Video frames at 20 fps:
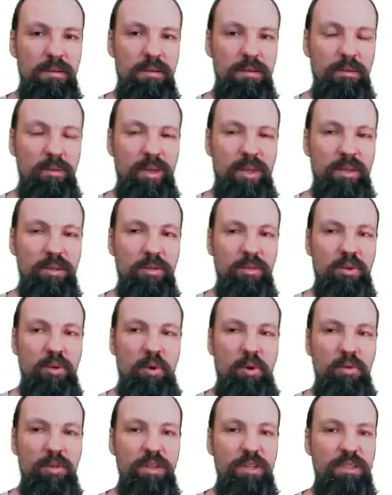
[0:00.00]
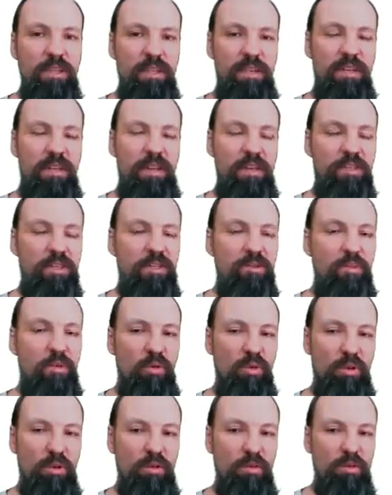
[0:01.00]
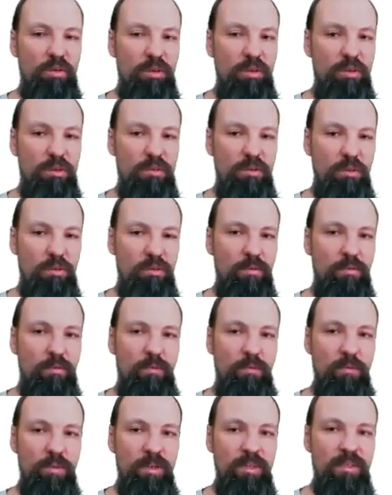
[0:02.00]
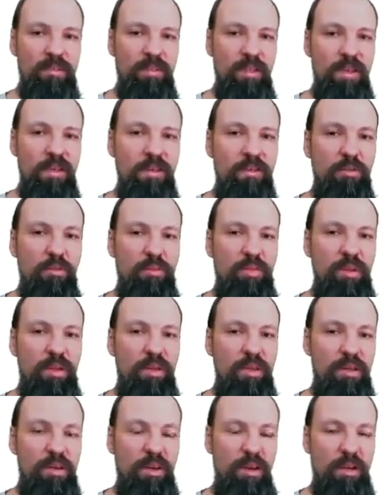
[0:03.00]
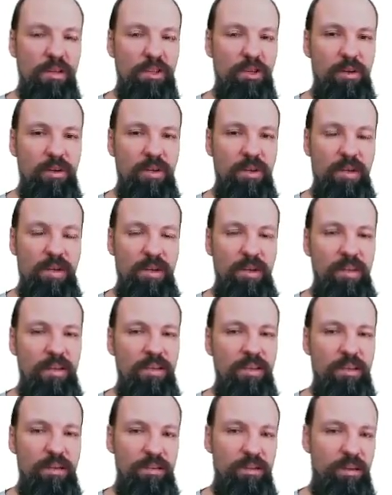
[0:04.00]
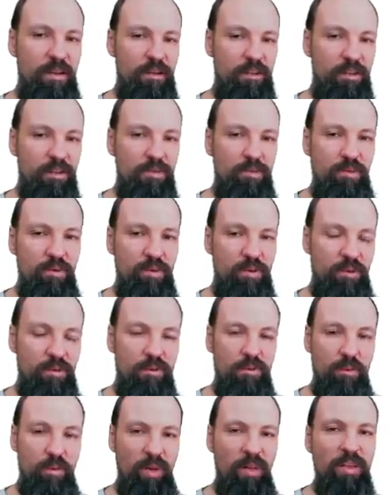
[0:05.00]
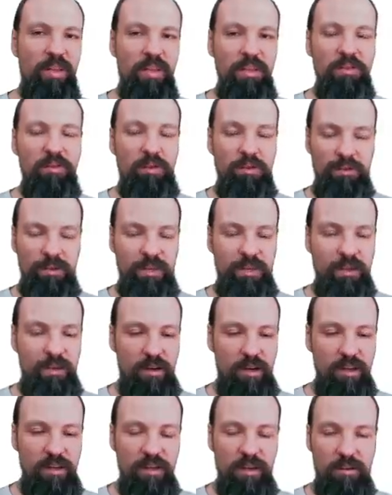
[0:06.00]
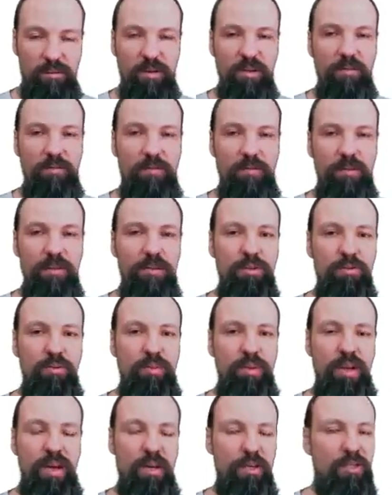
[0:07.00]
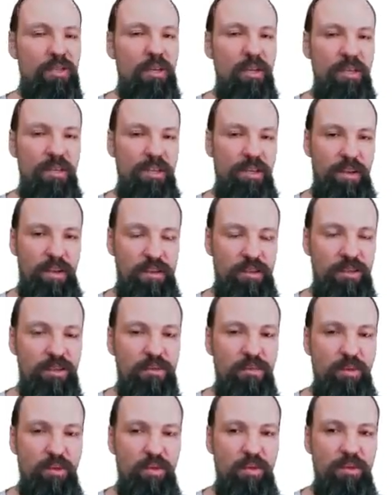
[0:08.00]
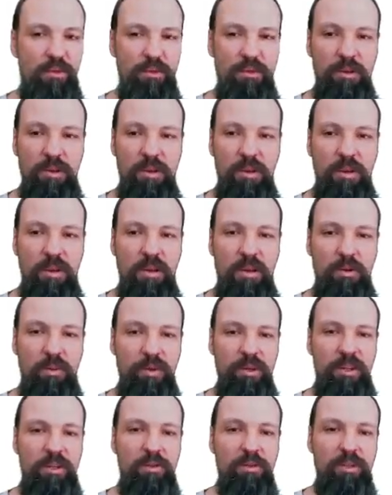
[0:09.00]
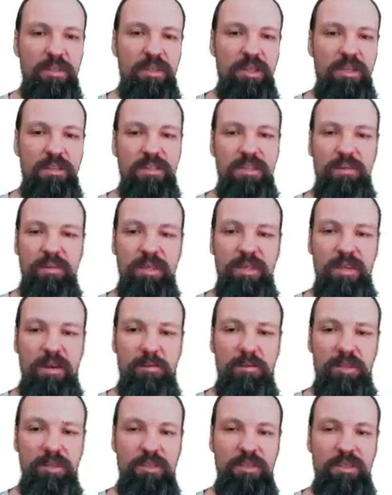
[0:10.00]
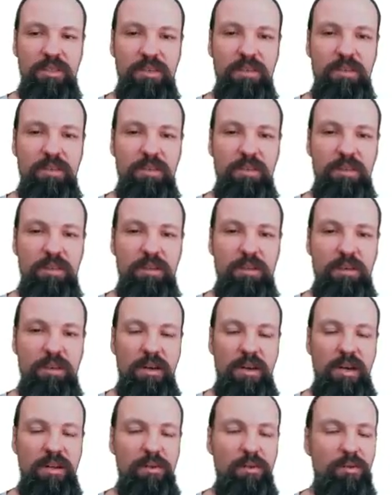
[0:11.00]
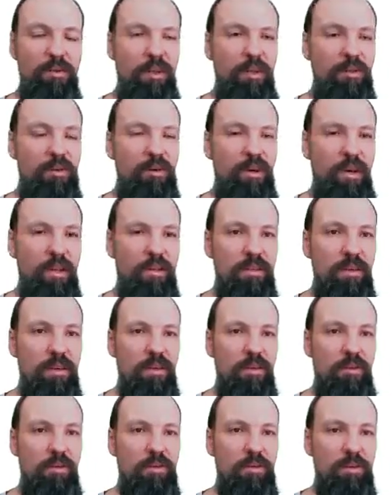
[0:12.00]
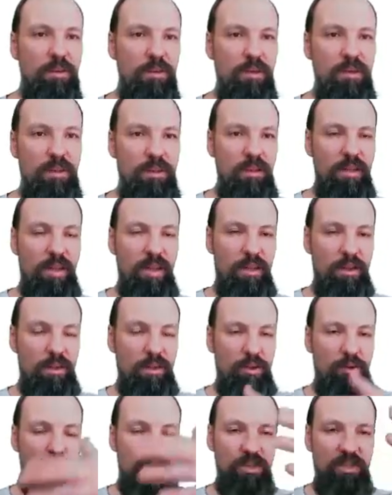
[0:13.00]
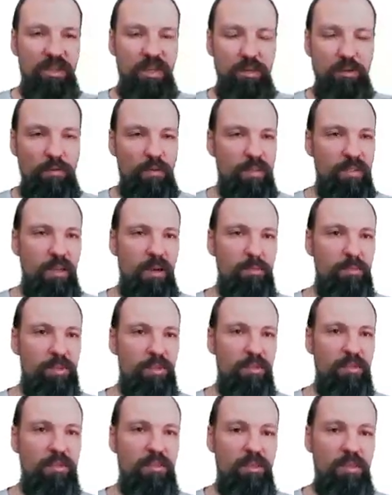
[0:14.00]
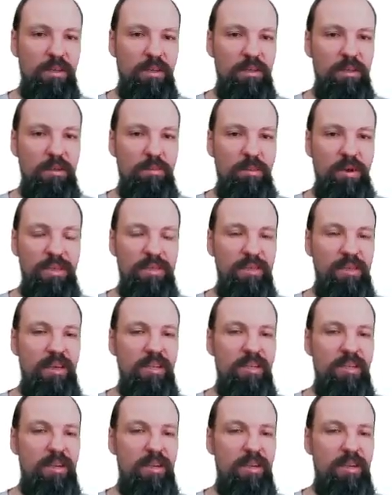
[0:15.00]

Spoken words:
we cannot call this a regression model. So for this thing to be actually a linear regression model, well, it is already linear, but for it to be actually a regression model, we need to state some assumptions. And I know that you had a lot, like a huge set of assumptions in the baseline